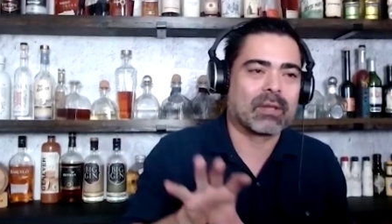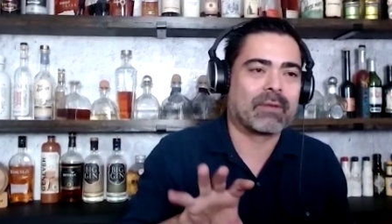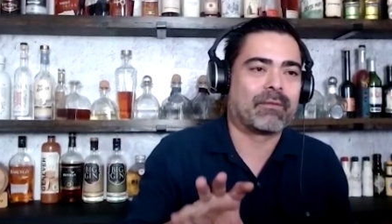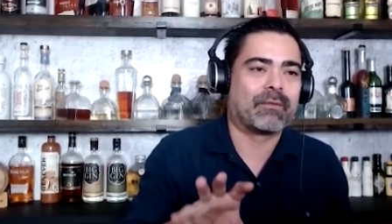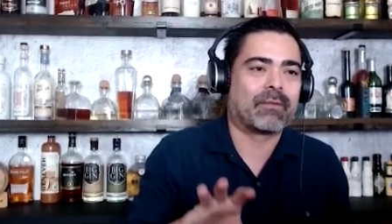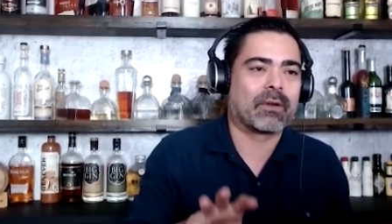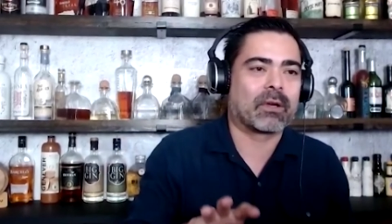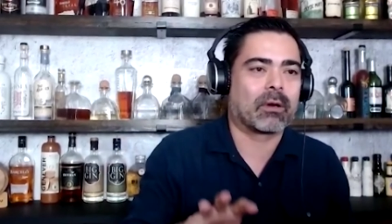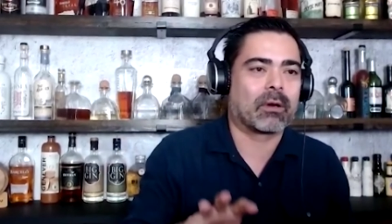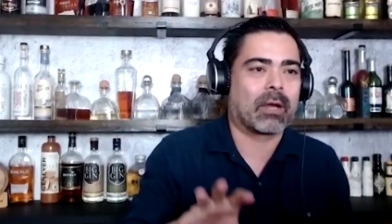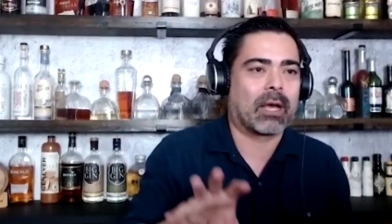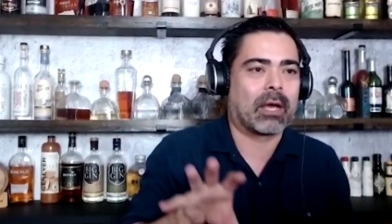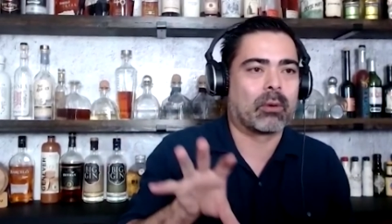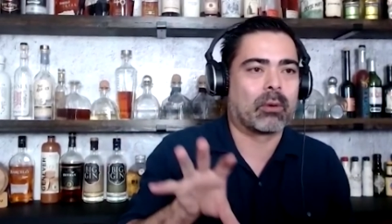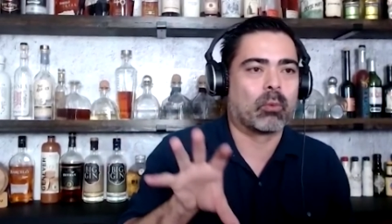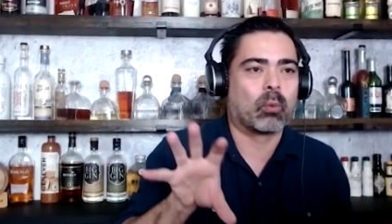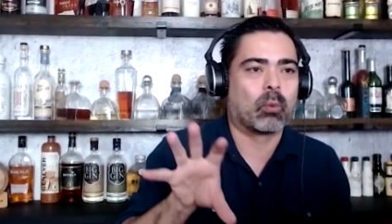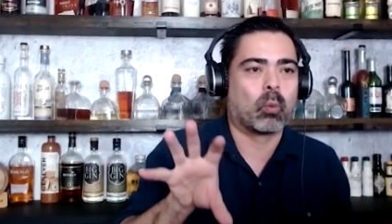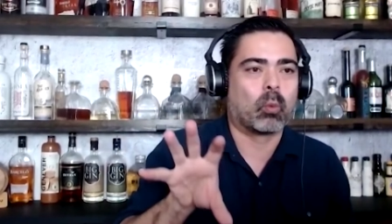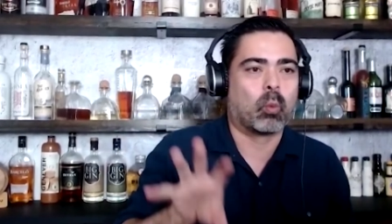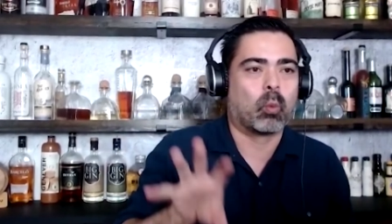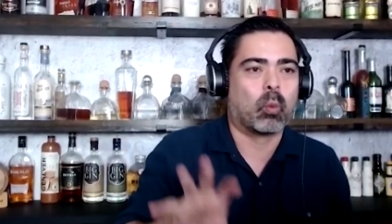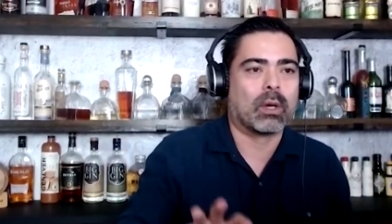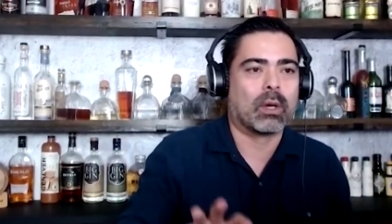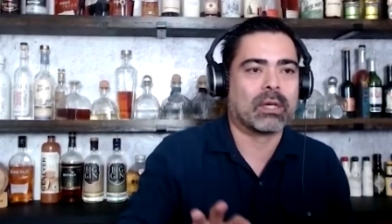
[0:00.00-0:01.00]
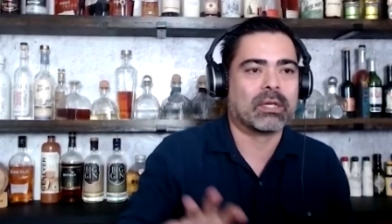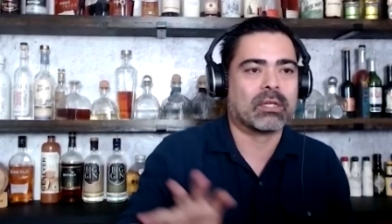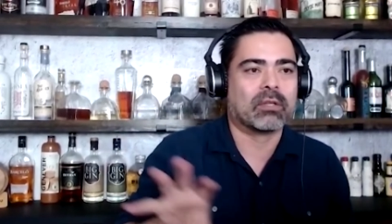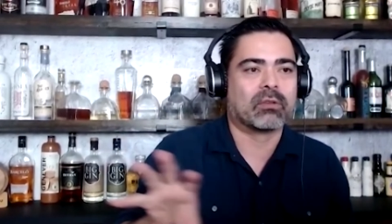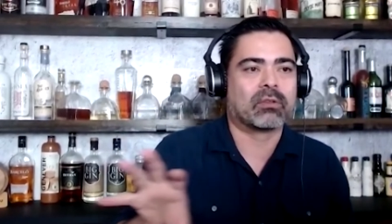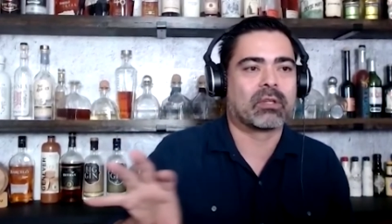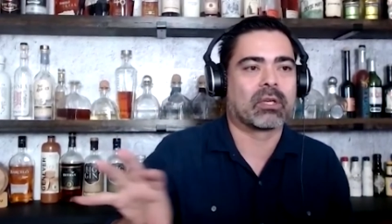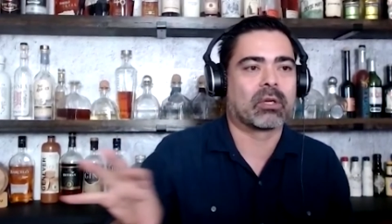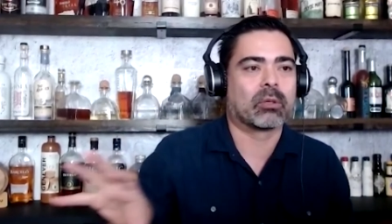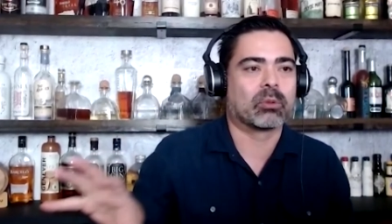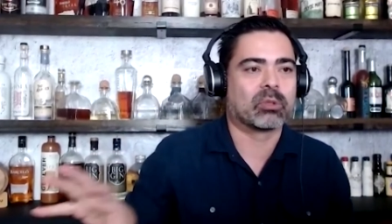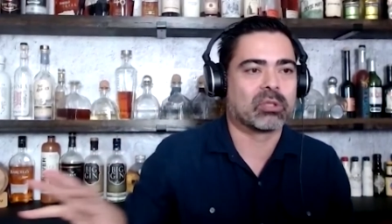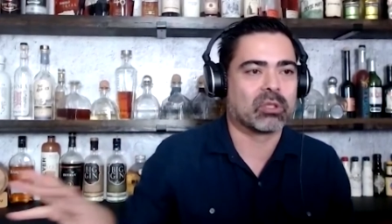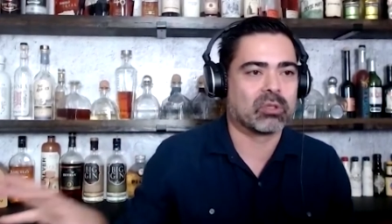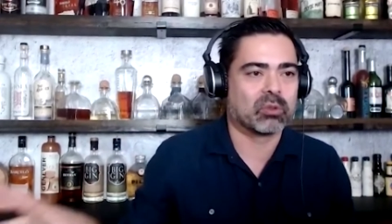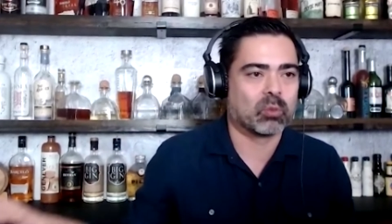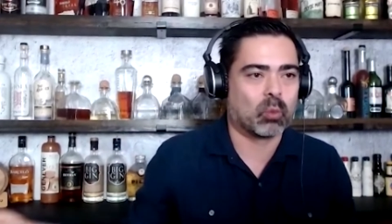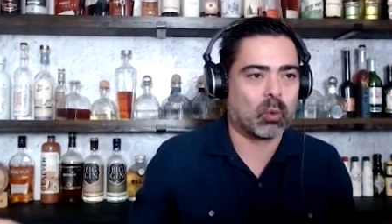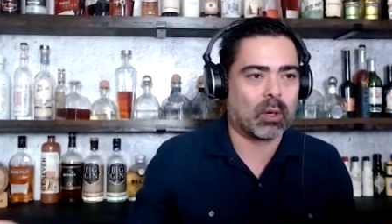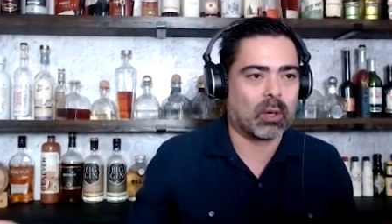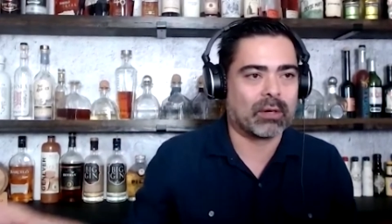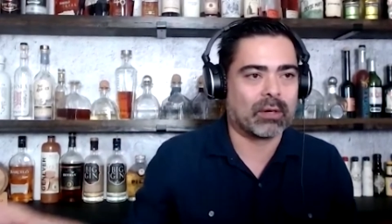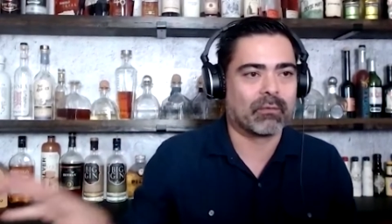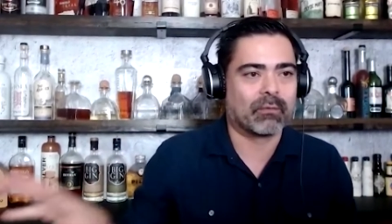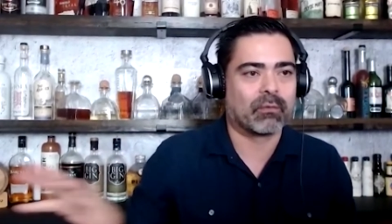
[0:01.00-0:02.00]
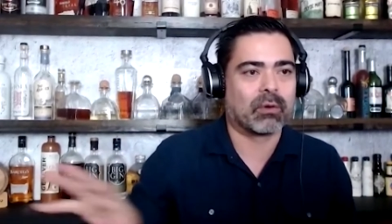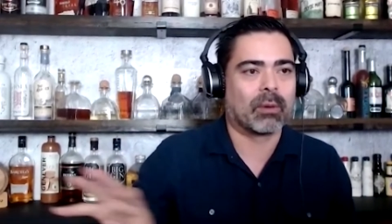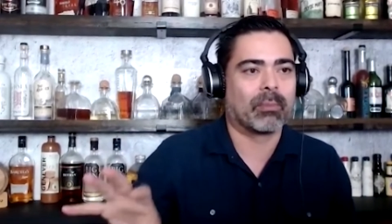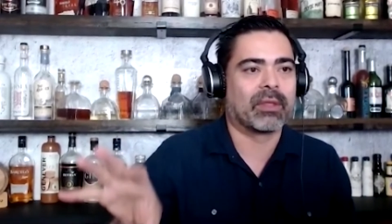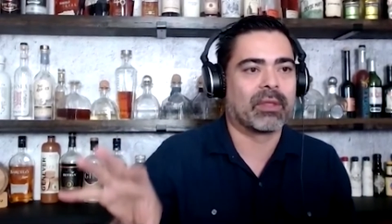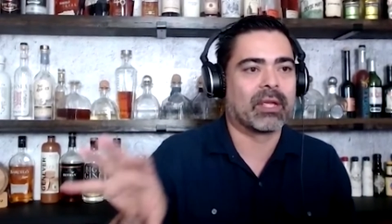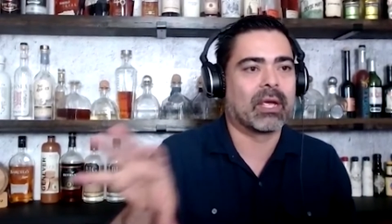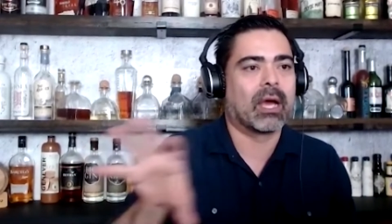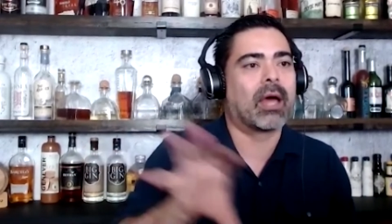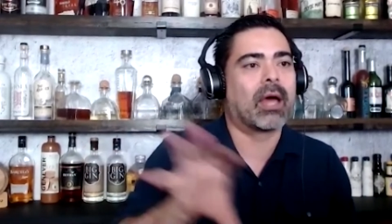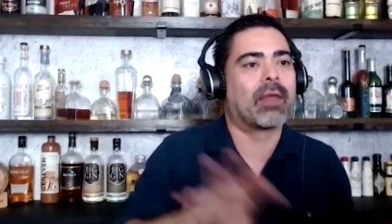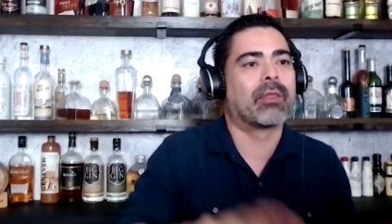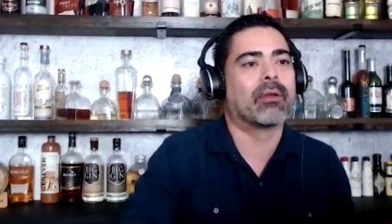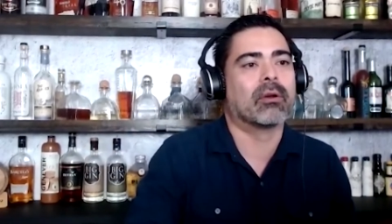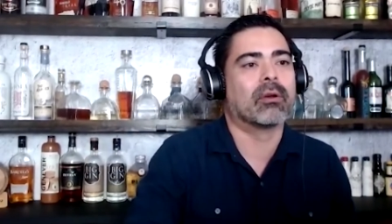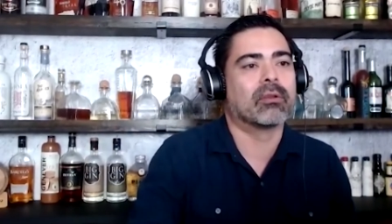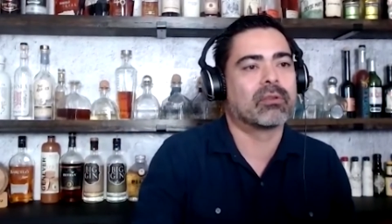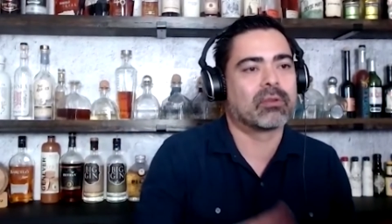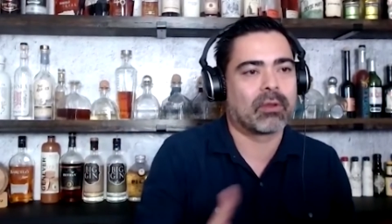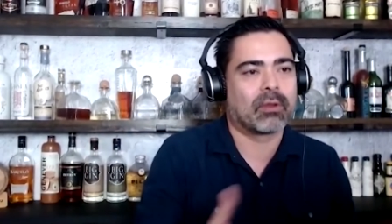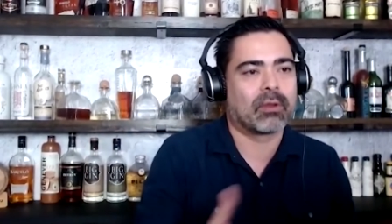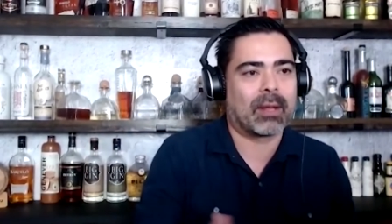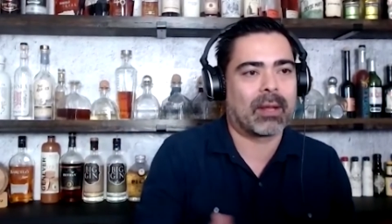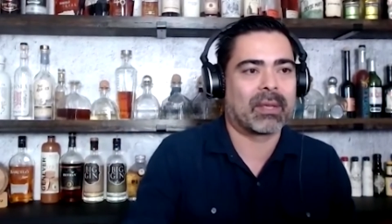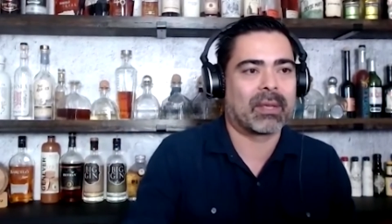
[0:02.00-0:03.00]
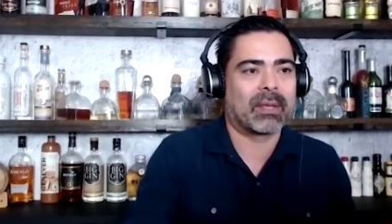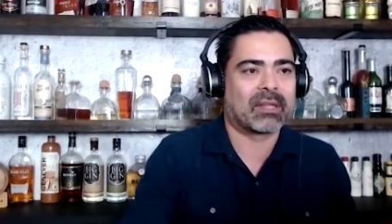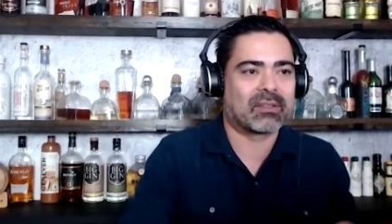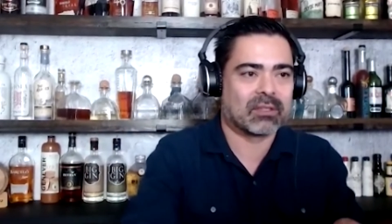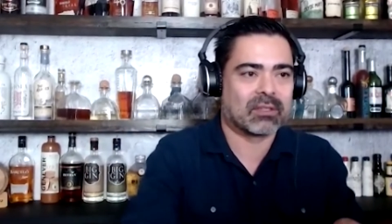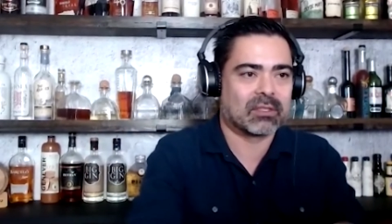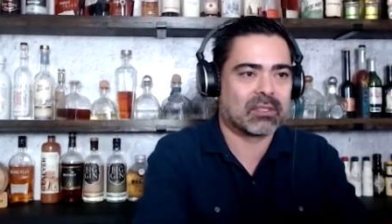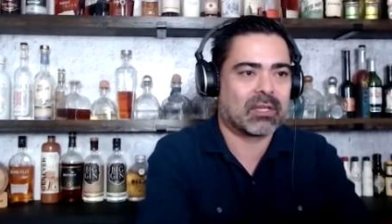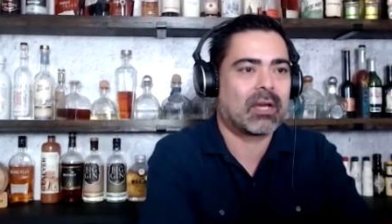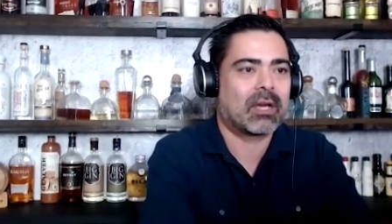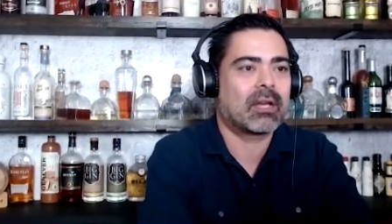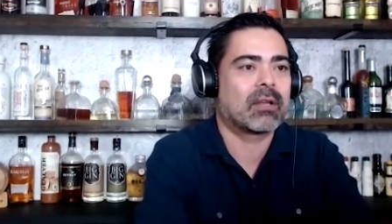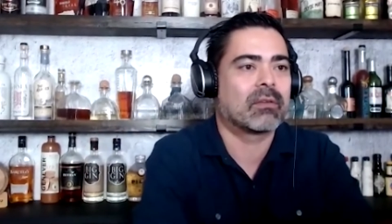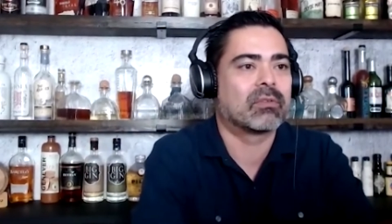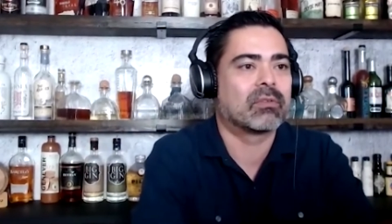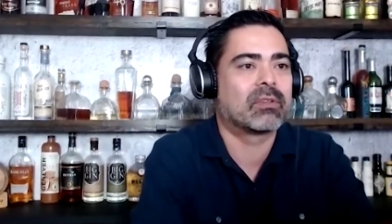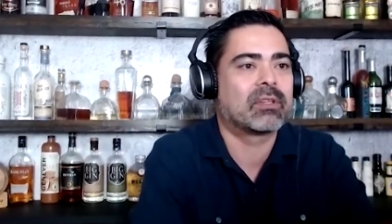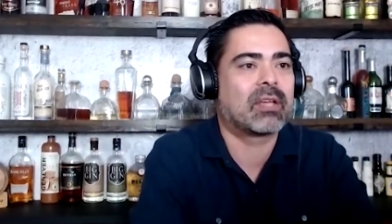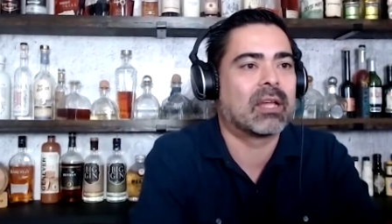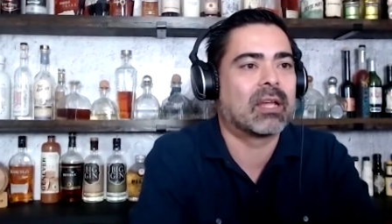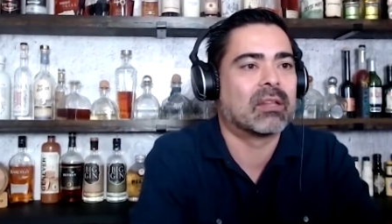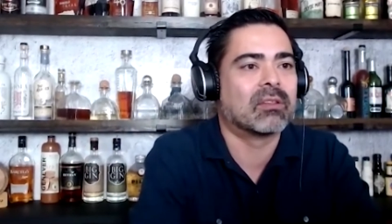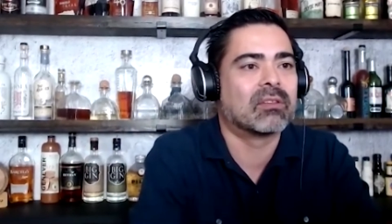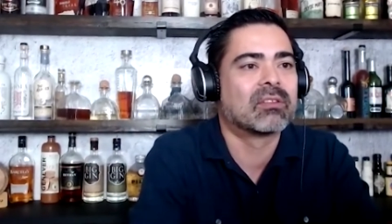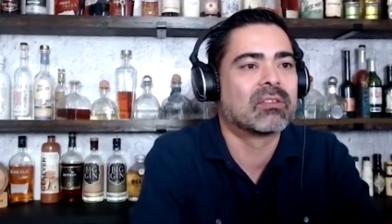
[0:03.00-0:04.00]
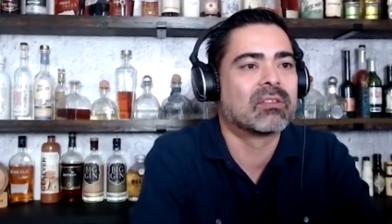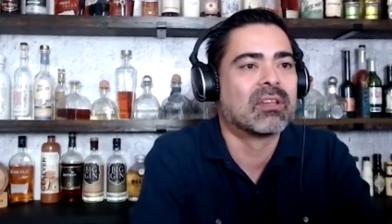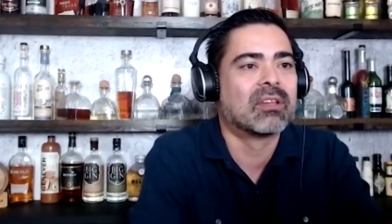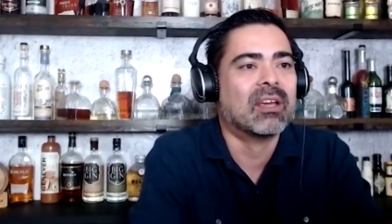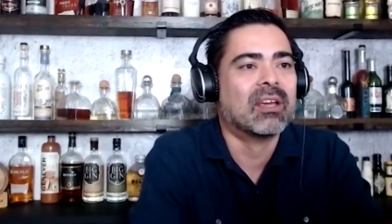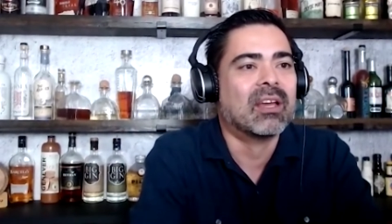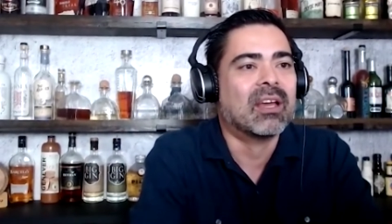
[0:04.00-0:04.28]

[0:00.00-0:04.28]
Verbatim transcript: figured out what distinguishes one from the other. So that makes a ton of sense.